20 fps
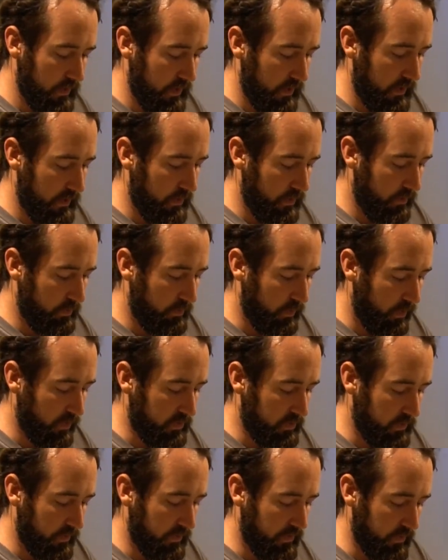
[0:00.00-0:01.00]
in the
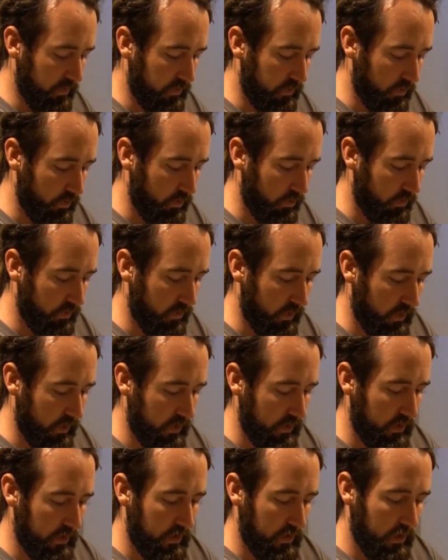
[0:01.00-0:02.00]
bottom of the saucer,
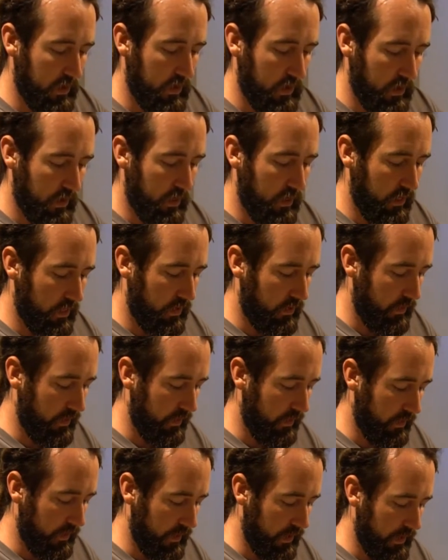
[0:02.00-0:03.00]
like
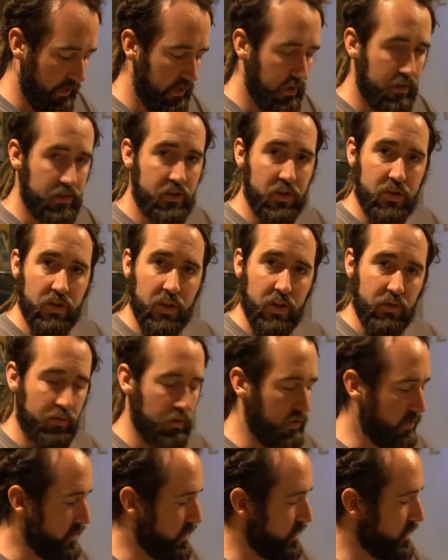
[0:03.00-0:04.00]
that, just so the
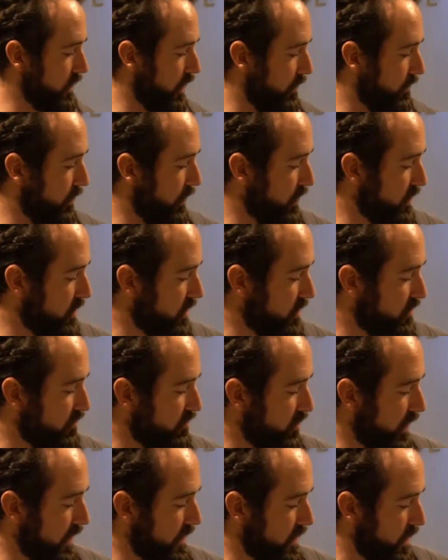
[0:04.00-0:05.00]
roots just aren't pushed
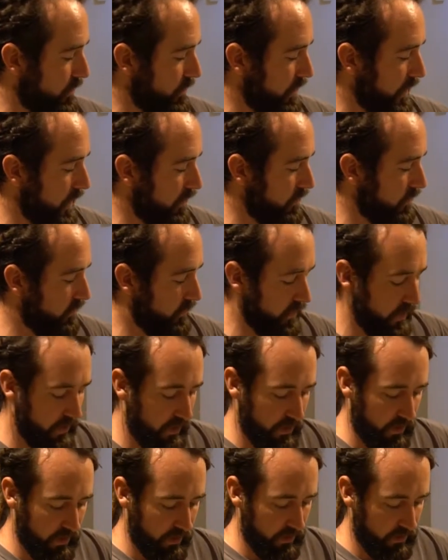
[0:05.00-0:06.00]
straight up against
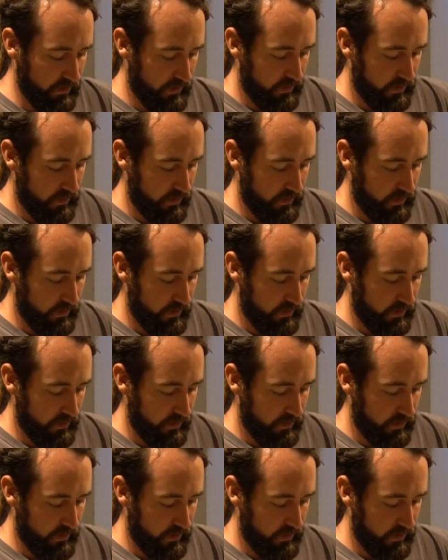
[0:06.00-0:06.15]
the